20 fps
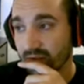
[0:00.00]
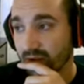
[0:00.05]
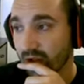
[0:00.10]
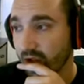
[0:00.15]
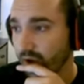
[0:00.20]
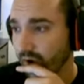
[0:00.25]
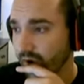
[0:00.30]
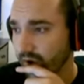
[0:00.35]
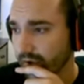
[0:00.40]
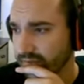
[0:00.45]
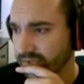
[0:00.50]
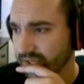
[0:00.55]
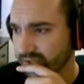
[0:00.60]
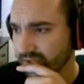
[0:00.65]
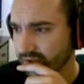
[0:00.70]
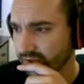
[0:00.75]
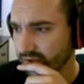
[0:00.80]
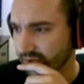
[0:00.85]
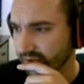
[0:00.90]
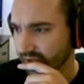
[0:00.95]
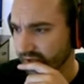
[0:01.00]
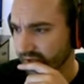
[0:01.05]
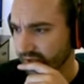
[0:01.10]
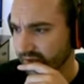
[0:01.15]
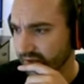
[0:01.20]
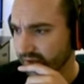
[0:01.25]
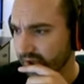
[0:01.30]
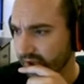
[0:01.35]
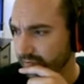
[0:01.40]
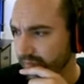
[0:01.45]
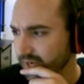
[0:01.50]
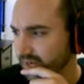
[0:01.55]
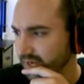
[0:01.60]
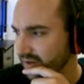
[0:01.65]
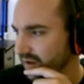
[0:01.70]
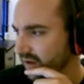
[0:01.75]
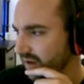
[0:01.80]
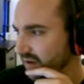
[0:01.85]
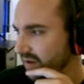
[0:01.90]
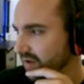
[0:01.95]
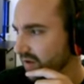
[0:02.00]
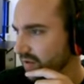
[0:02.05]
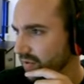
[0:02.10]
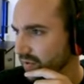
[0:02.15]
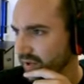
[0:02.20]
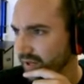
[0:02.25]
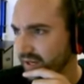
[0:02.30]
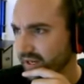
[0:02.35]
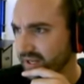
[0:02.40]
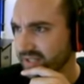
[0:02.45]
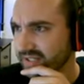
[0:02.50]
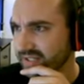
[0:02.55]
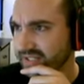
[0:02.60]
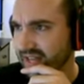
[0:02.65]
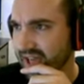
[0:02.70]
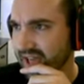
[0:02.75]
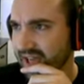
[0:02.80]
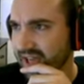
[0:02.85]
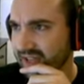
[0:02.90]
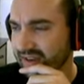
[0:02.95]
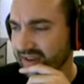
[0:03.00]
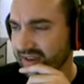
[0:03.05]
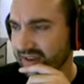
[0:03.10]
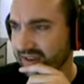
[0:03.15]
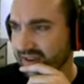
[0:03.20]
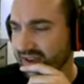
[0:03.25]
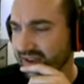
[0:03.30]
Oh, yeah. Absolutely. And I mean, what is that?